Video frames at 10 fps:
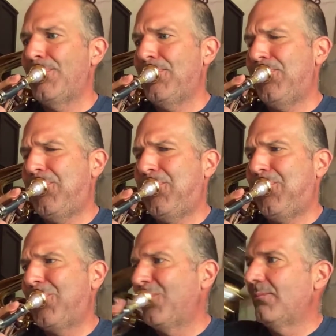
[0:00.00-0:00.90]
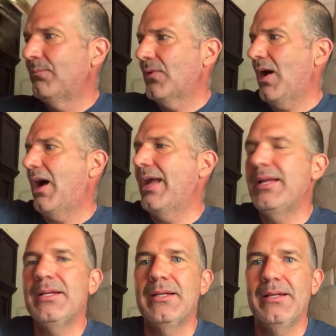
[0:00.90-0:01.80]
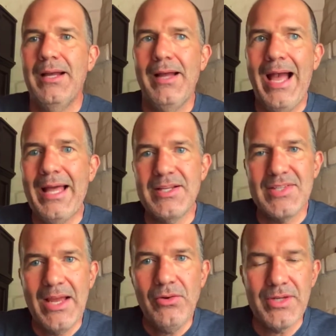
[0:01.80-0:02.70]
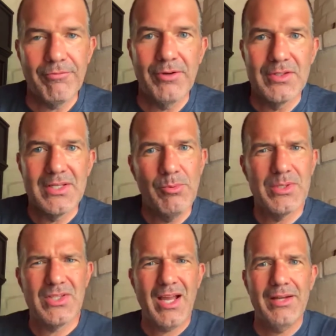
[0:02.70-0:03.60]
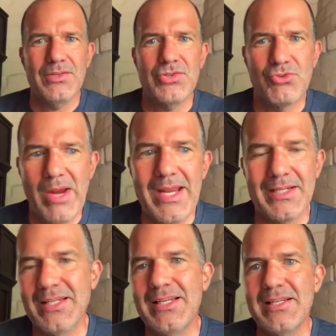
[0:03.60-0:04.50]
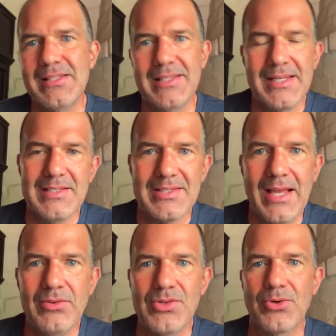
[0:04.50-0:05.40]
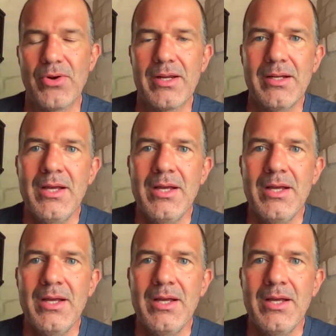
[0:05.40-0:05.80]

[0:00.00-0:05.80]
I had a sound difference. It was kind of strained, didn't sound so great.